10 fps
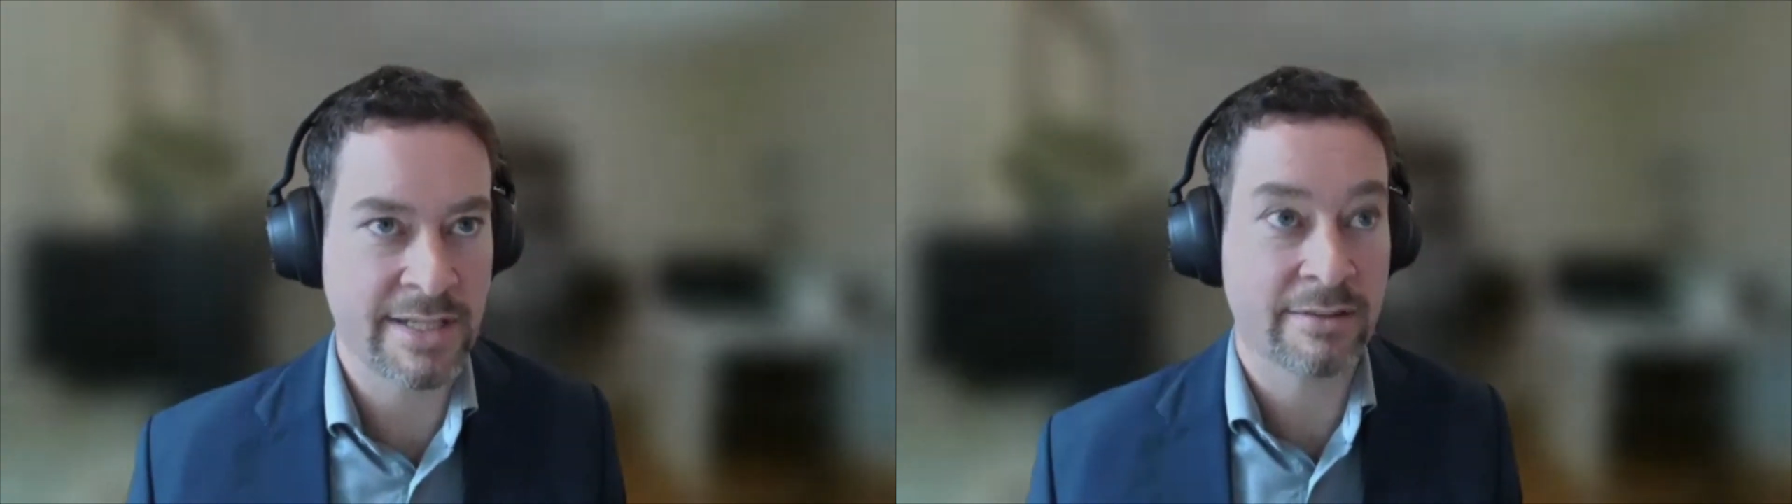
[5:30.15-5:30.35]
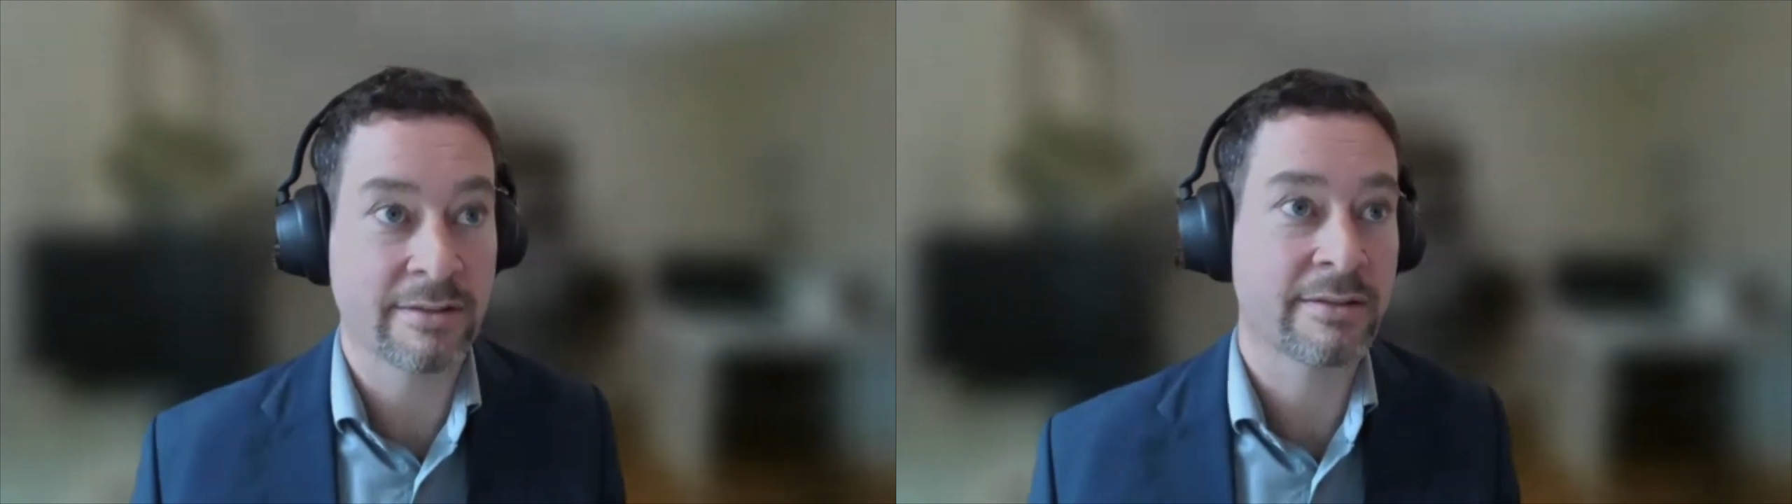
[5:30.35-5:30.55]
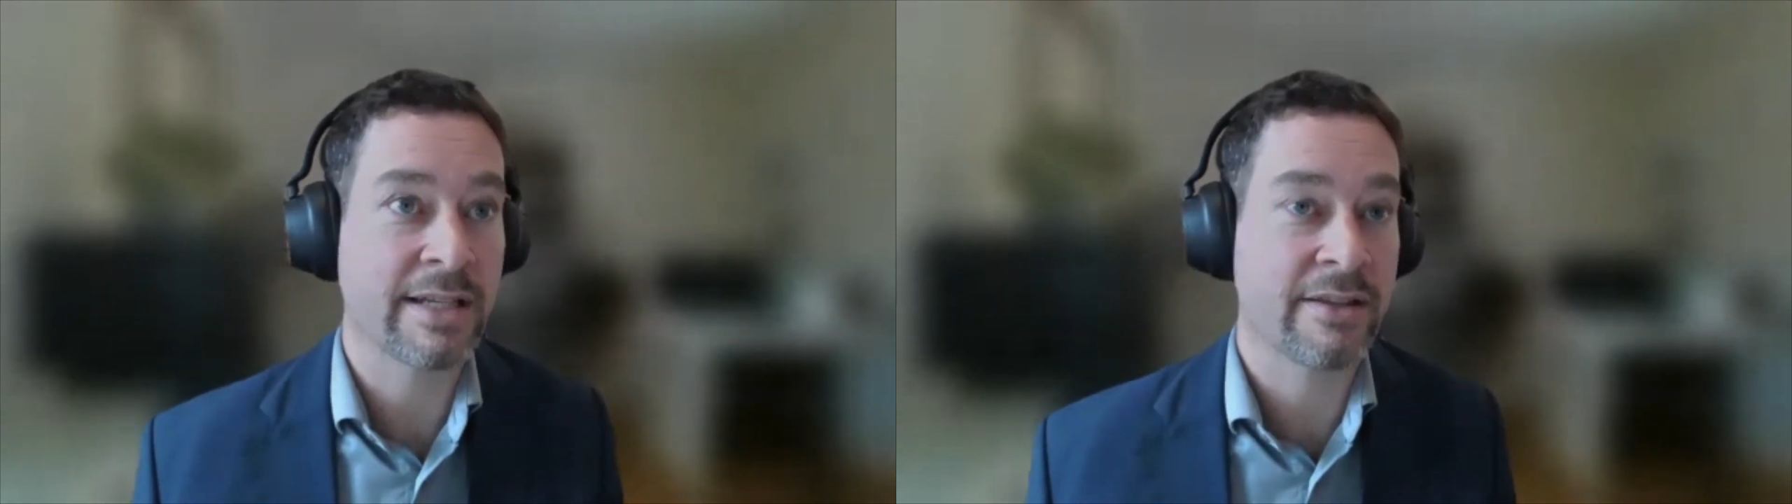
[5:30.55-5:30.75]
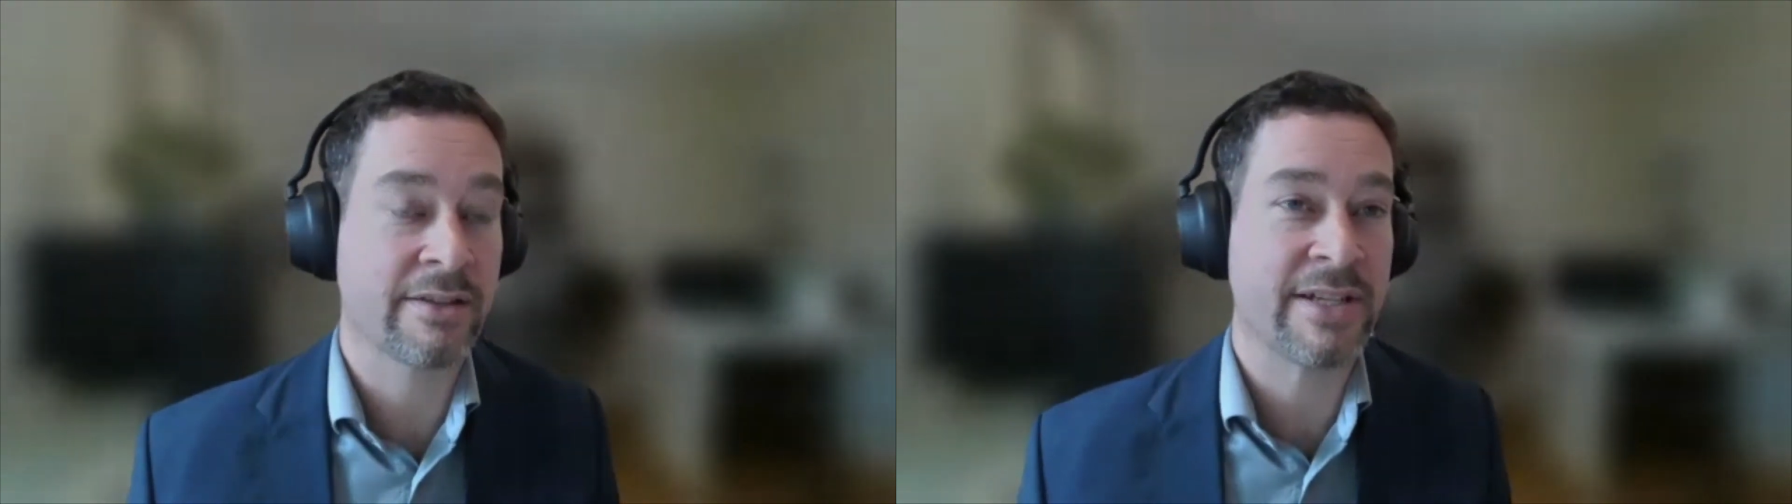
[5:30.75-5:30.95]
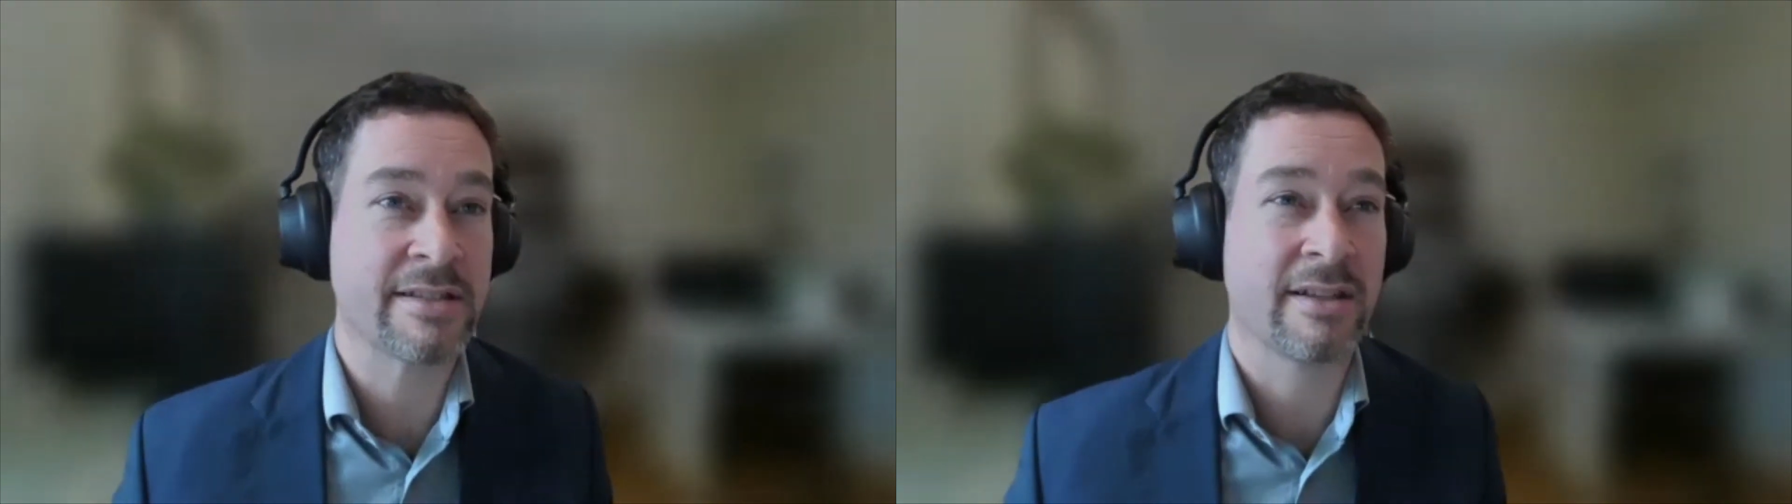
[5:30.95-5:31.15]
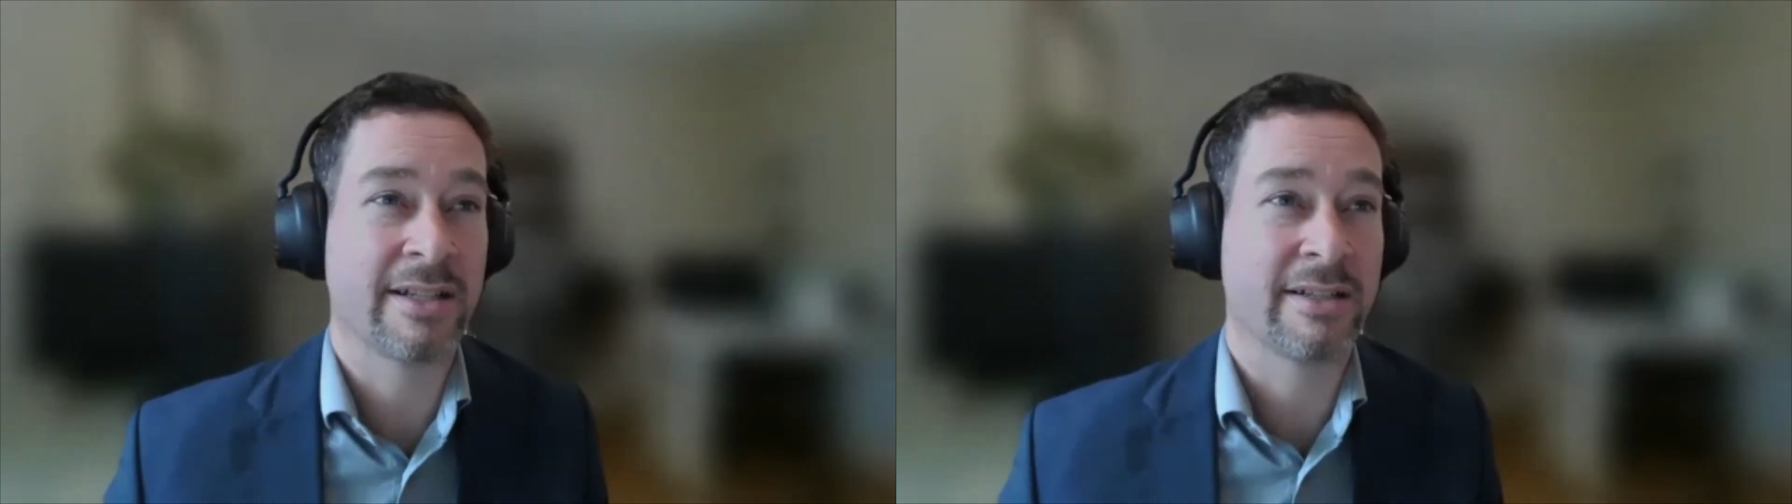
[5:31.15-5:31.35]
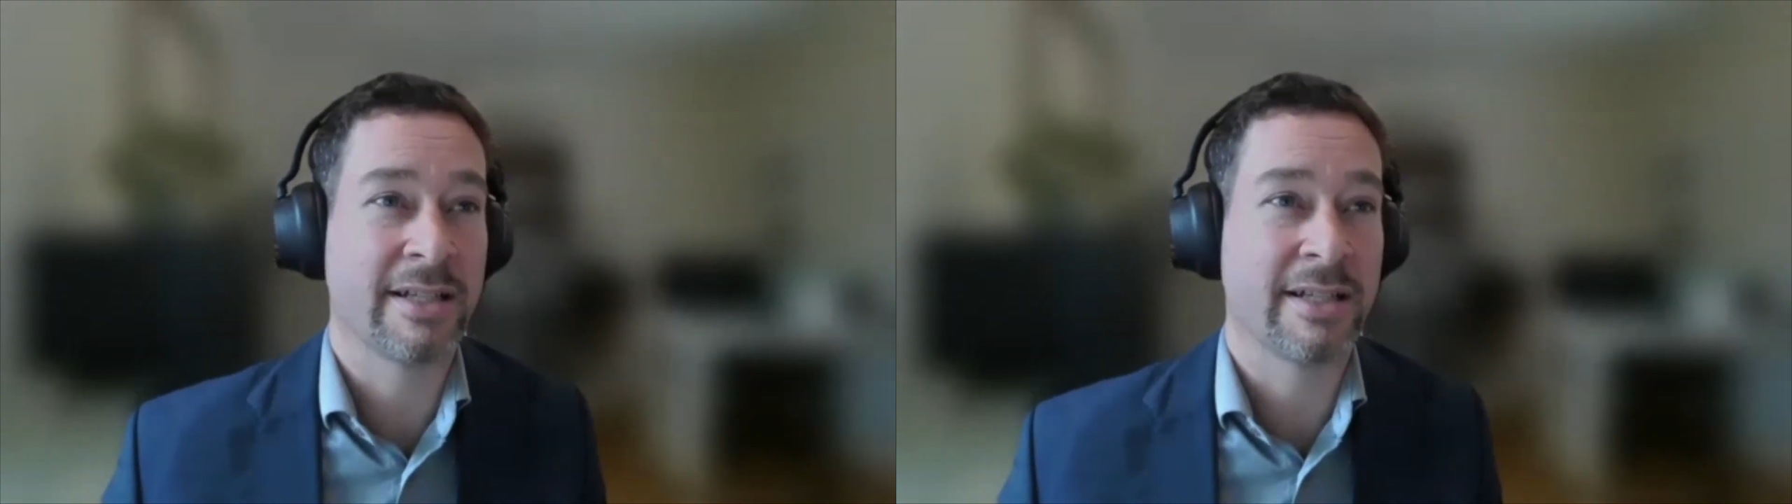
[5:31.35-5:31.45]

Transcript: in at the fence line?